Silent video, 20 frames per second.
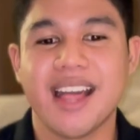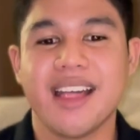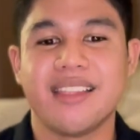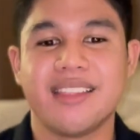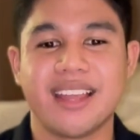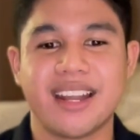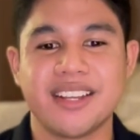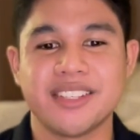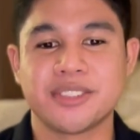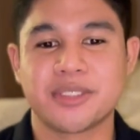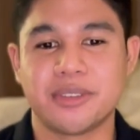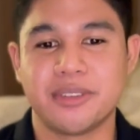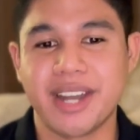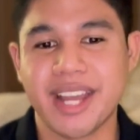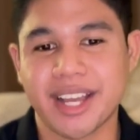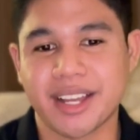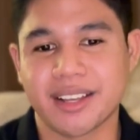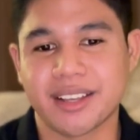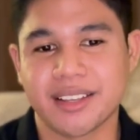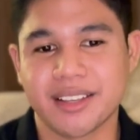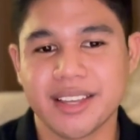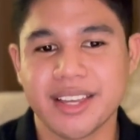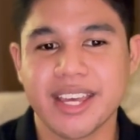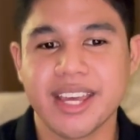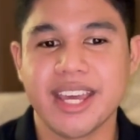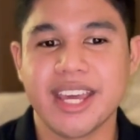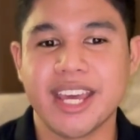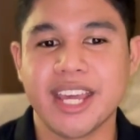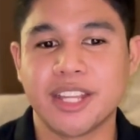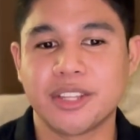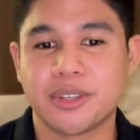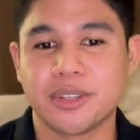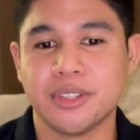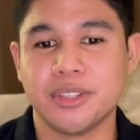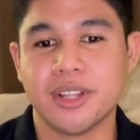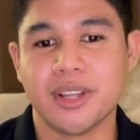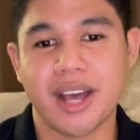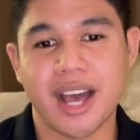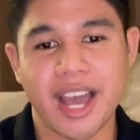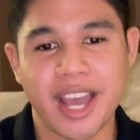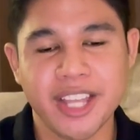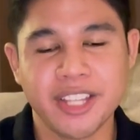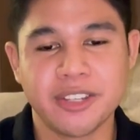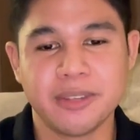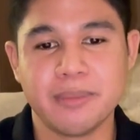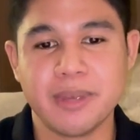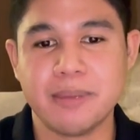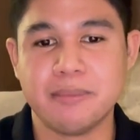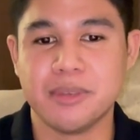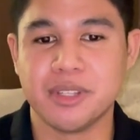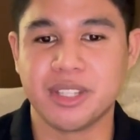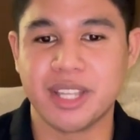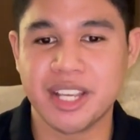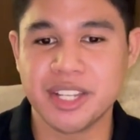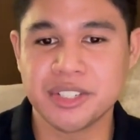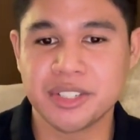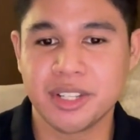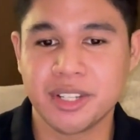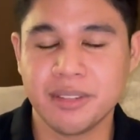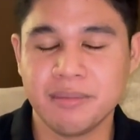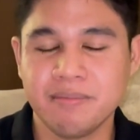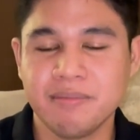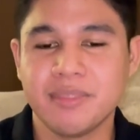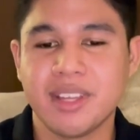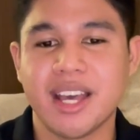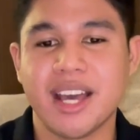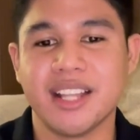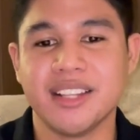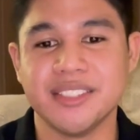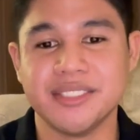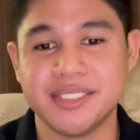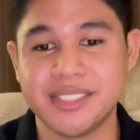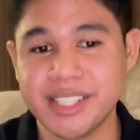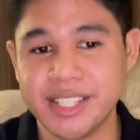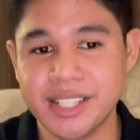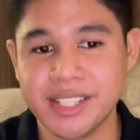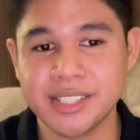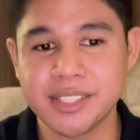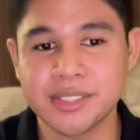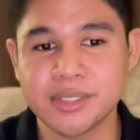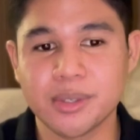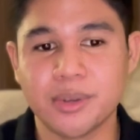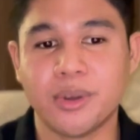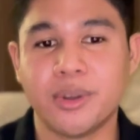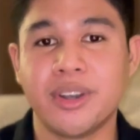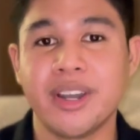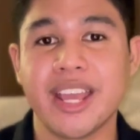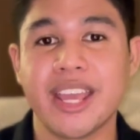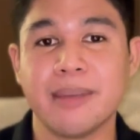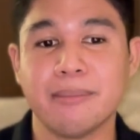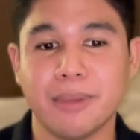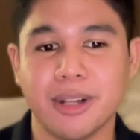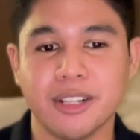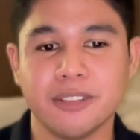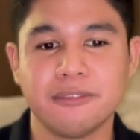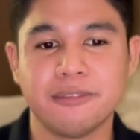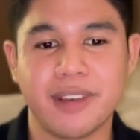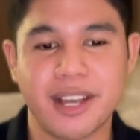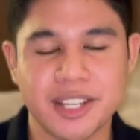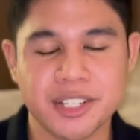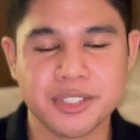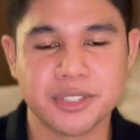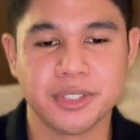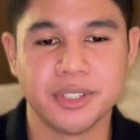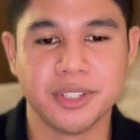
That is correct. It could either be mutation, a disease, or a malfunction.